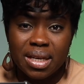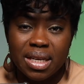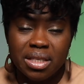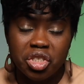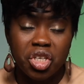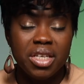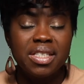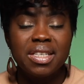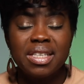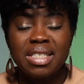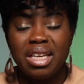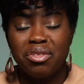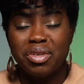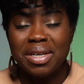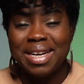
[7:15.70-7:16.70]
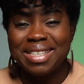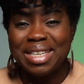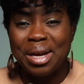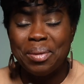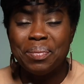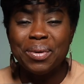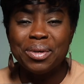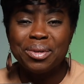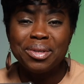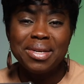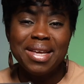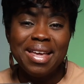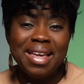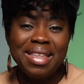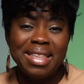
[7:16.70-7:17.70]
Jesus gives an example
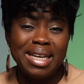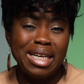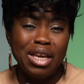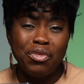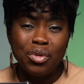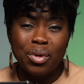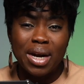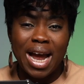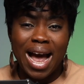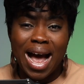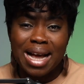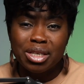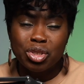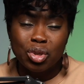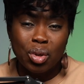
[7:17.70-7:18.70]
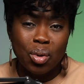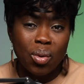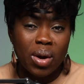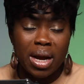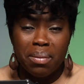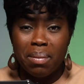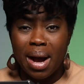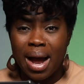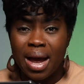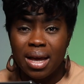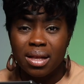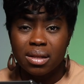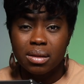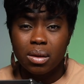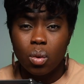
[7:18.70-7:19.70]
that if you are asked to go a
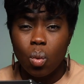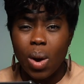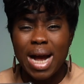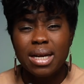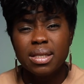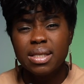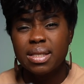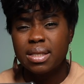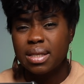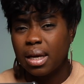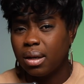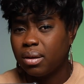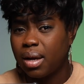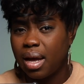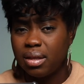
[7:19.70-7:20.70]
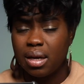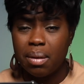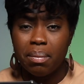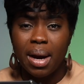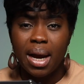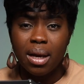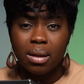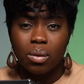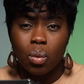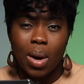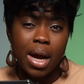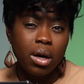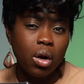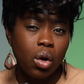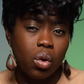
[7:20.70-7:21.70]
mile, why settle at that mile?
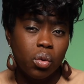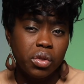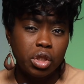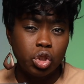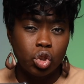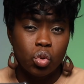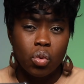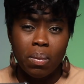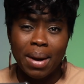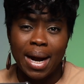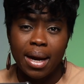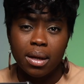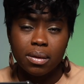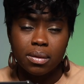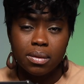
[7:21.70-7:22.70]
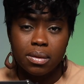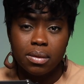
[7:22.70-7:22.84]
Why not go the 2 mile?